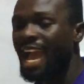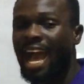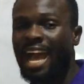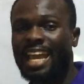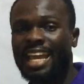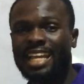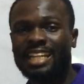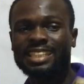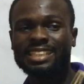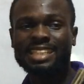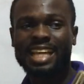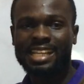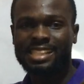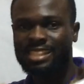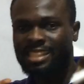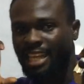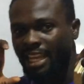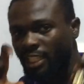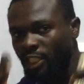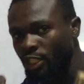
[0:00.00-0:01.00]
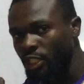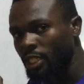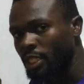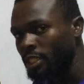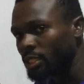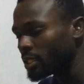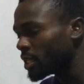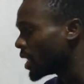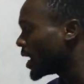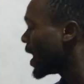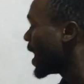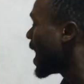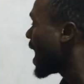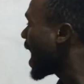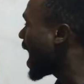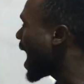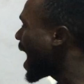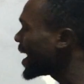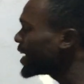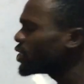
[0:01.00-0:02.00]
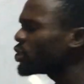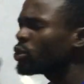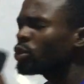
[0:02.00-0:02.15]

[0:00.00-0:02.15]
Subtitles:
their intersection, I